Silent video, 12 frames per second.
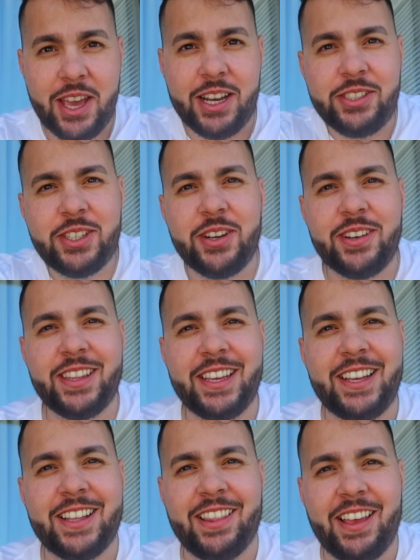It is currently
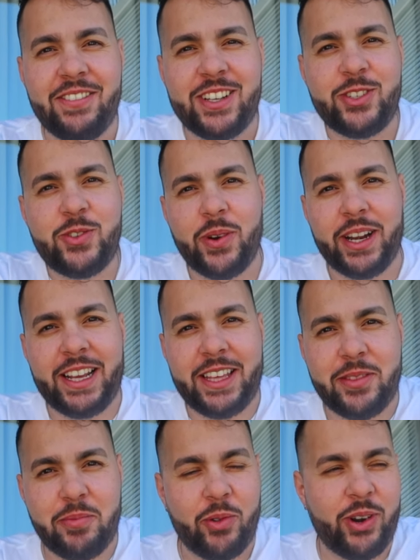11.20
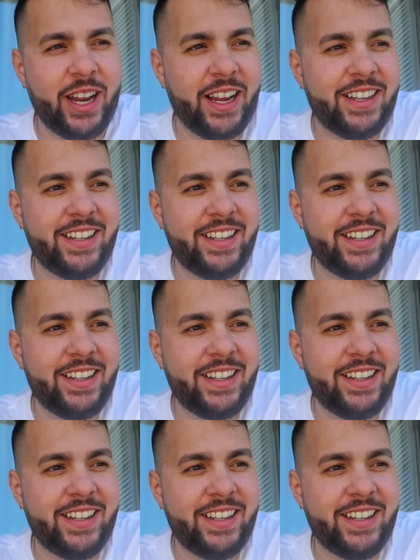in the morning.